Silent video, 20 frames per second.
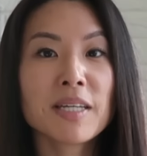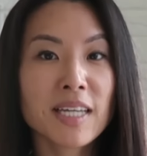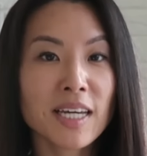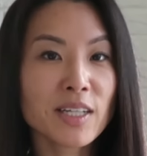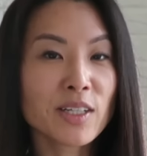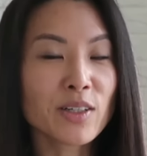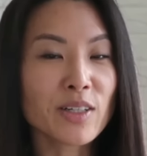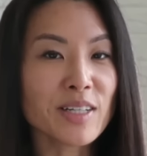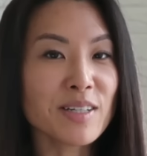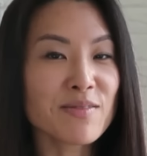
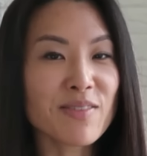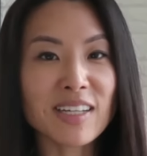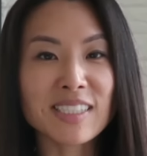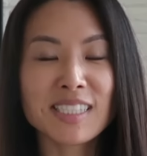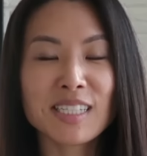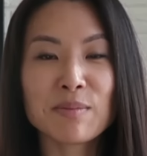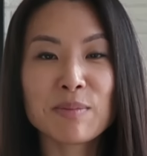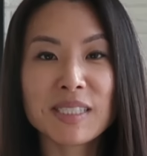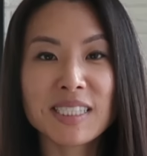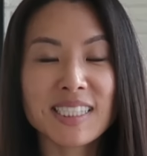beginner
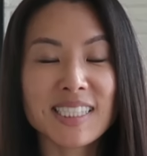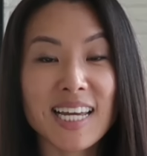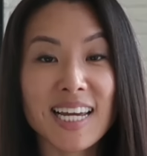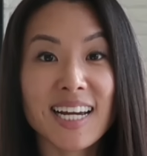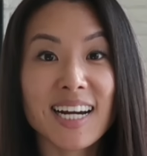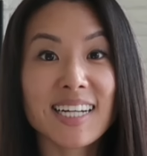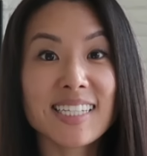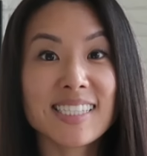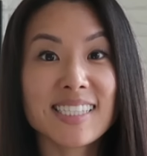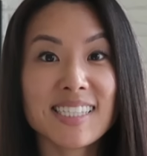investing
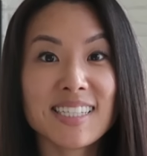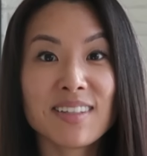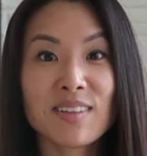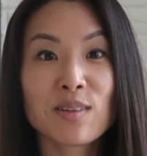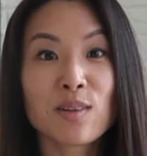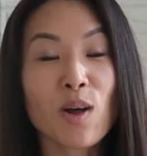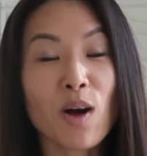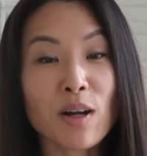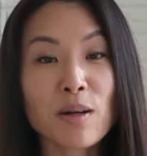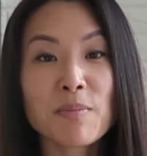mistake I see a
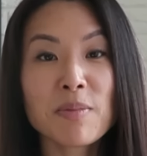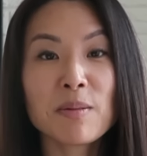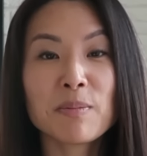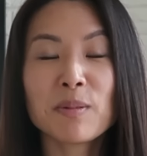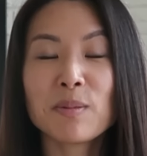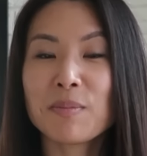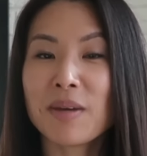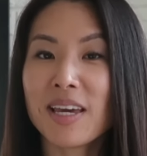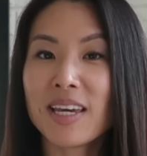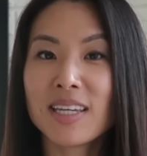lot of
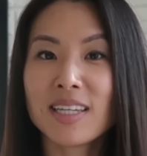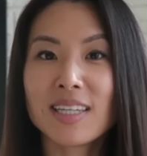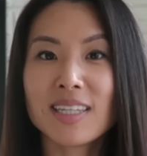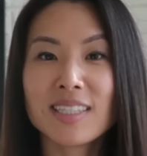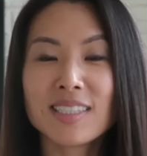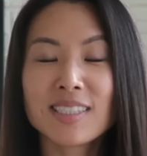people make